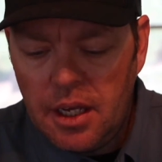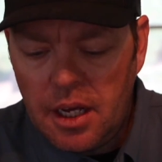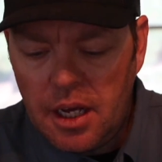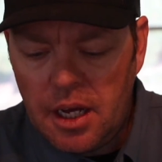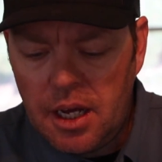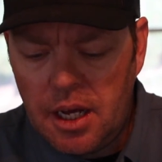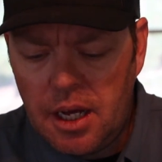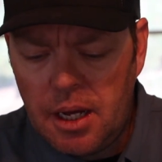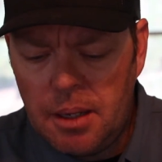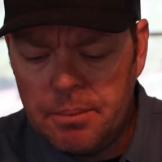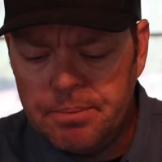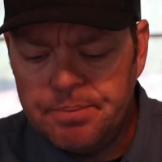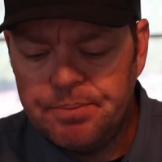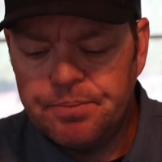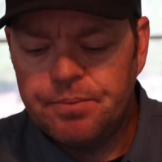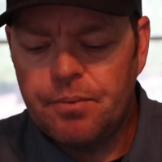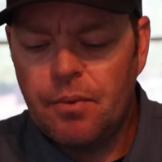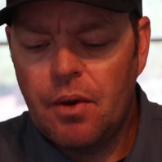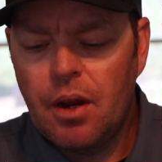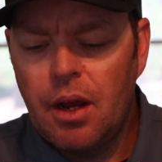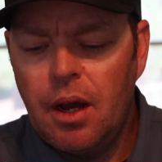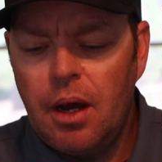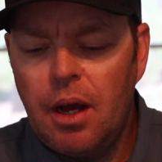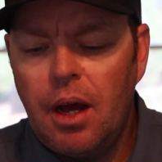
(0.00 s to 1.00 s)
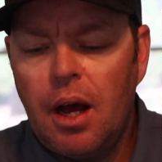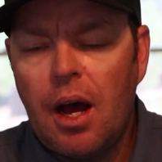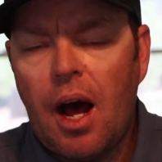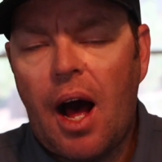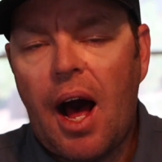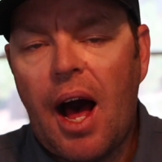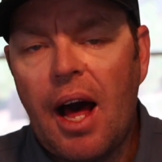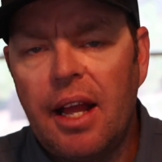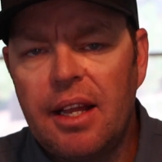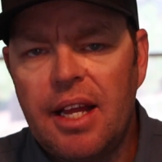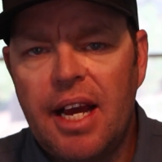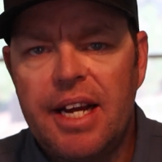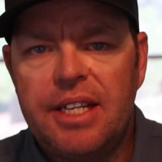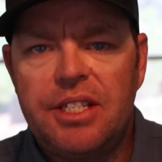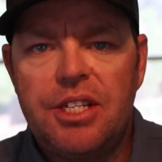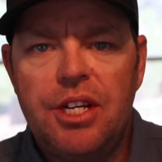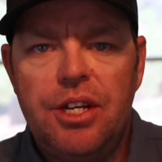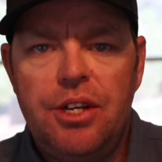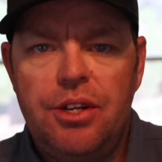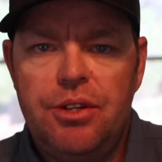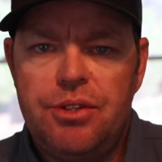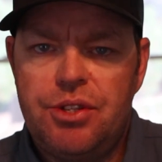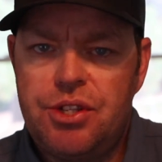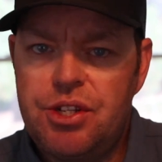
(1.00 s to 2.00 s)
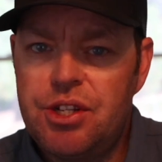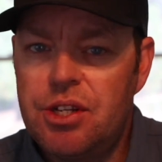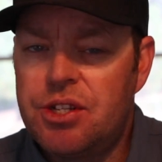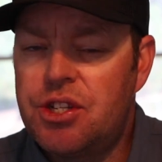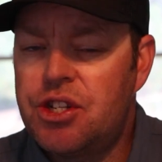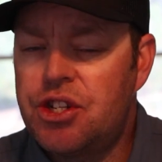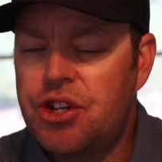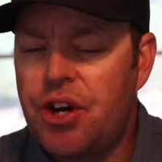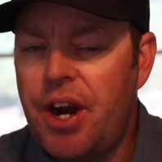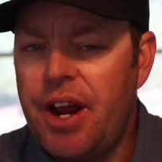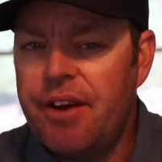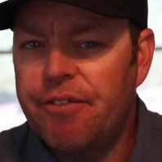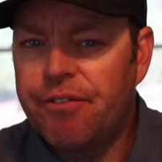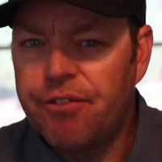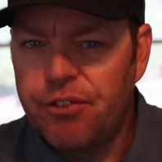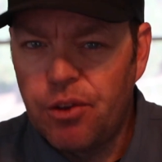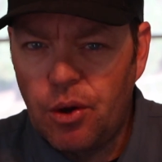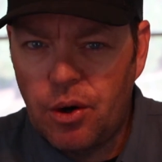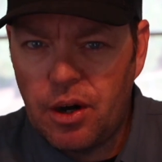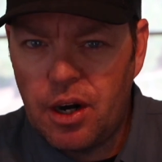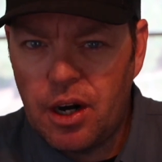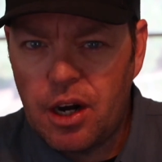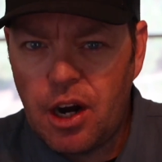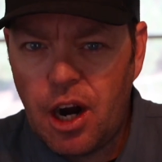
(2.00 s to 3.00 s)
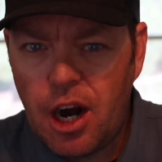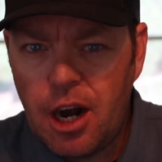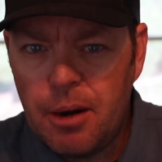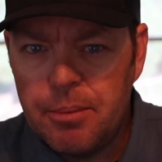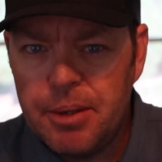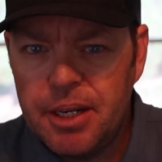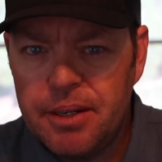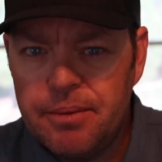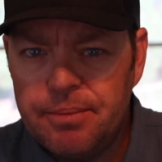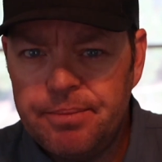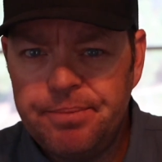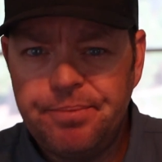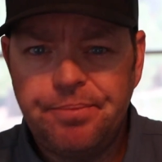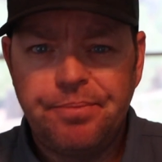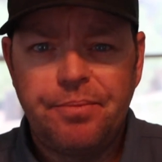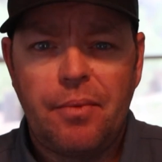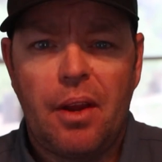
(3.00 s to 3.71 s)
I like to use just straight fluorocarbon